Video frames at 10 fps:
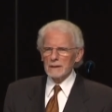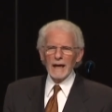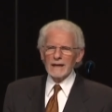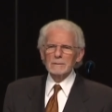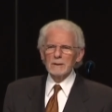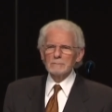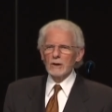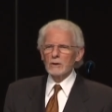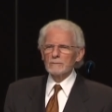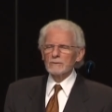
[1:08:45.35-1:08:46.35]
He had him
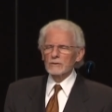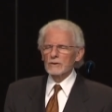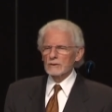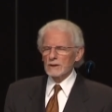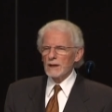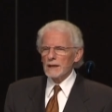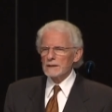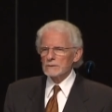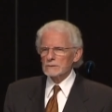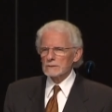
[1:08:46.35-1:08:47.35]
embalmed for 30
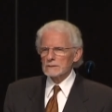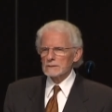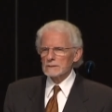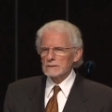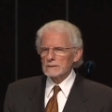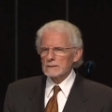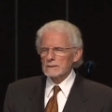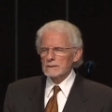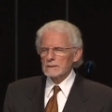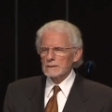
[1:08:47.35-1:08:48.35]
days,
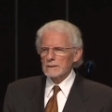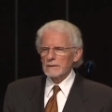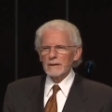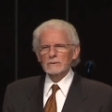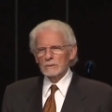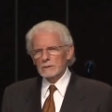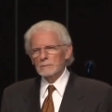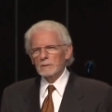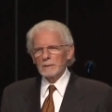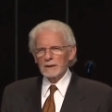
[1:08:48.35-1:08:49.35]
then took
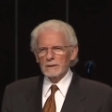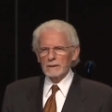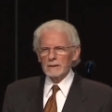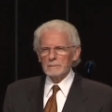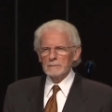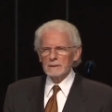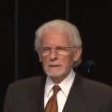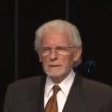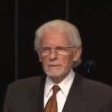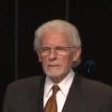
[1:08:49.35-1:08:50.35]
him to bury him
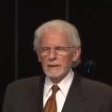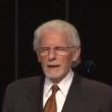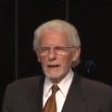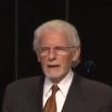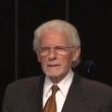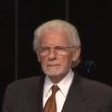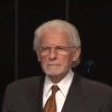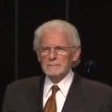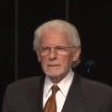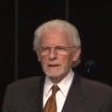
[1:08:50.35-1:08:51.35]
uh,
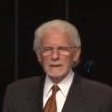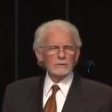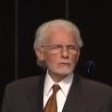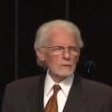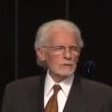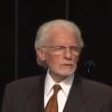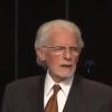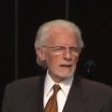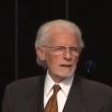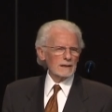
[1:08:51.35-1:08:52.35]
in Israel's
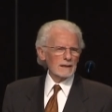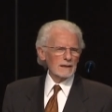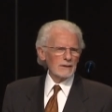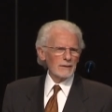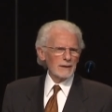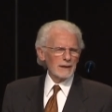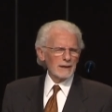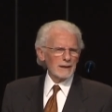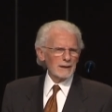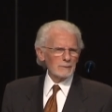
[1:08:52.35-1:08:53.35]
land.
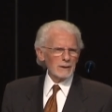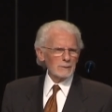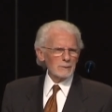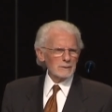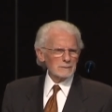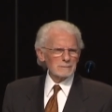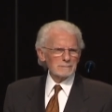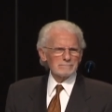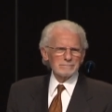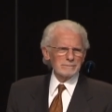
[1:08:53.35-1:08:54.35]
Well,
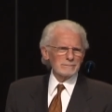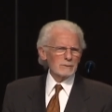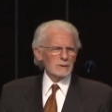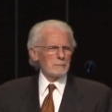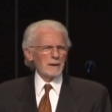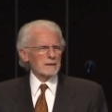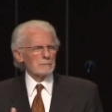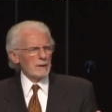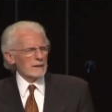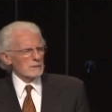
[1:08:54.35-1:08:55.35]
it was a
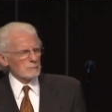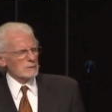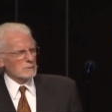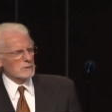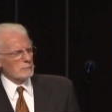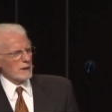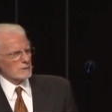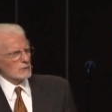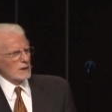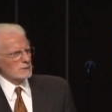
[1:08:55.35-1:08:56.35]
pagan practice, but it was the
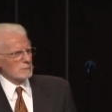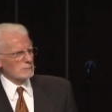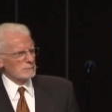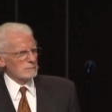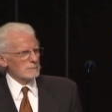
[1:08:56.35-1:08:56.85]
practice in Egypt.